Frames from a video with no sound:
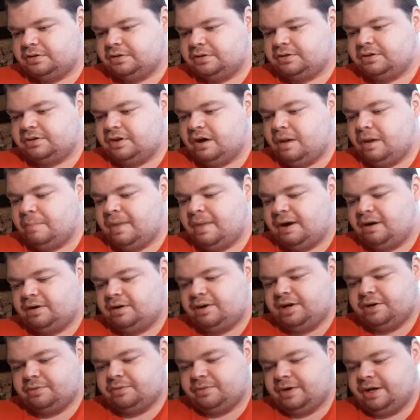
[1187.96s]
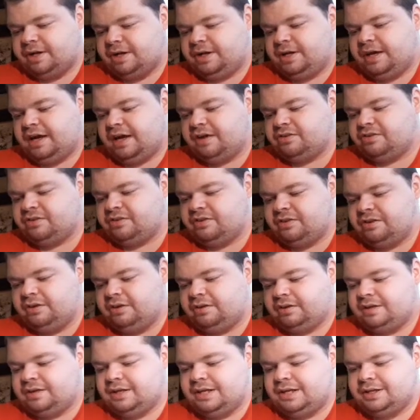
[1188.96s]
American rating. It has
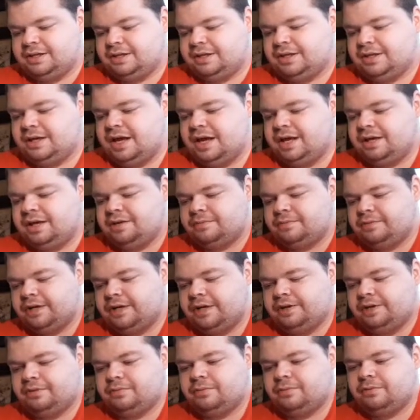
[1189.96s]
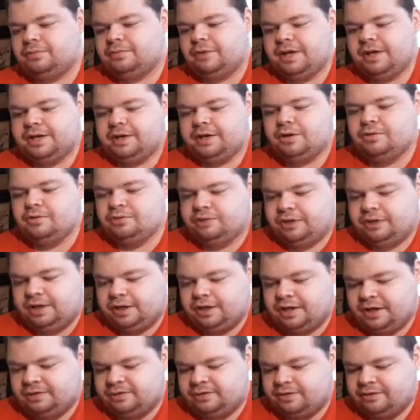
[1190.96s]
the Canadian rating only,
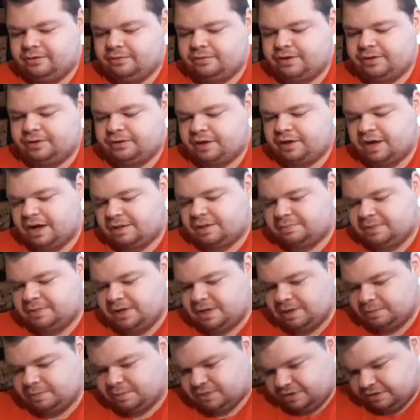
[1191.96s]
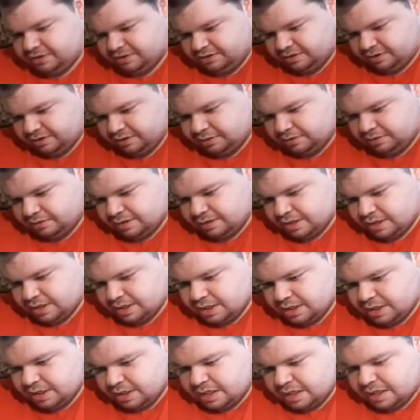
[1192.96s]
and I think like the company that put this out
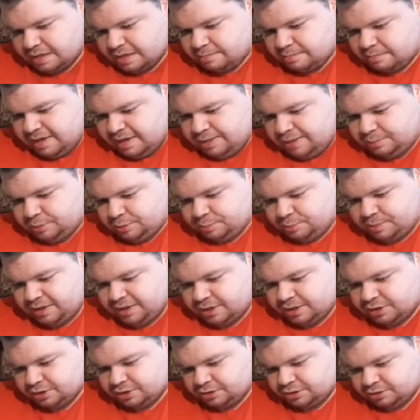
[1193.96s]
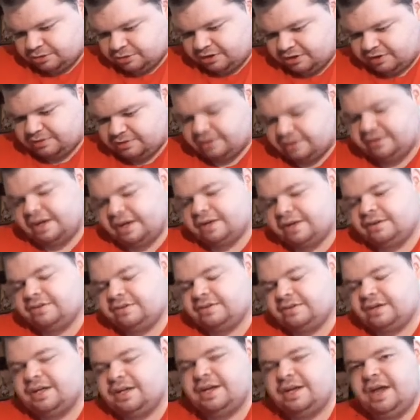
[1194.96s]
Maple Pictures. I think that is
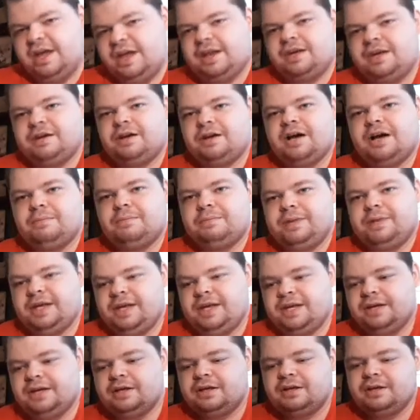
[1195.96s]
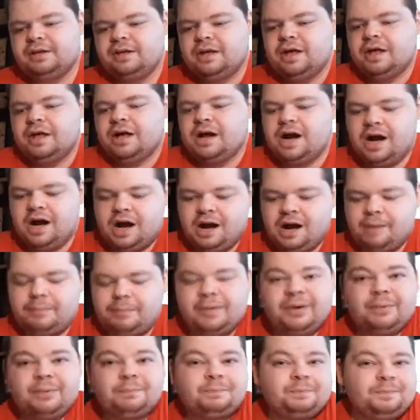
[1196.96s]
a Canadian company.
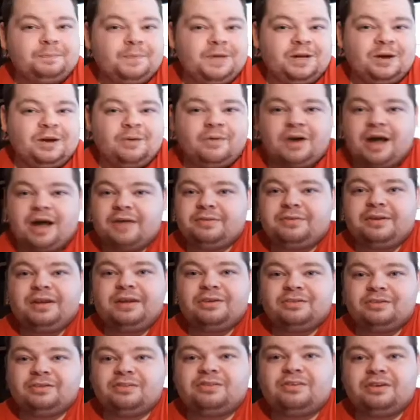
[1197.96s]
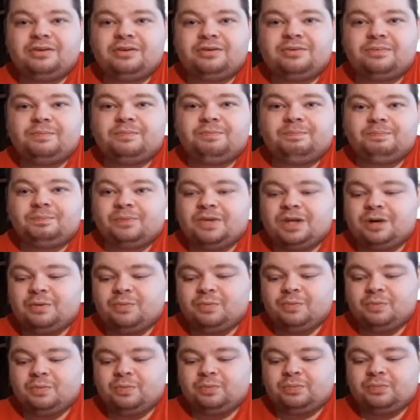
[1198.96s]
But, I think it's still
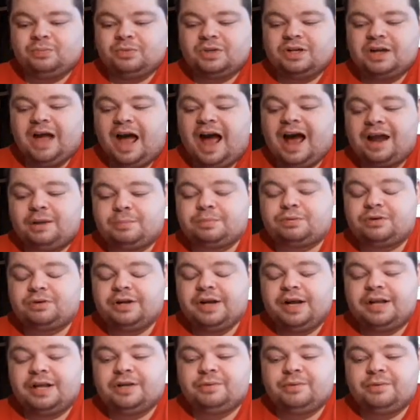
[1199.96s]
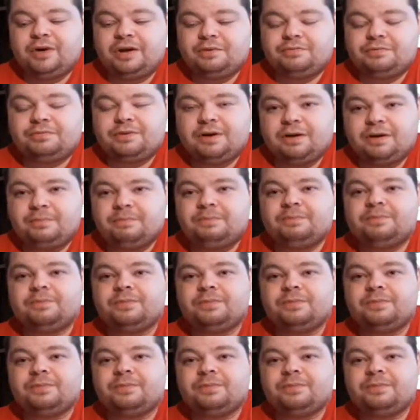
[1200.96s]
out of print anyway from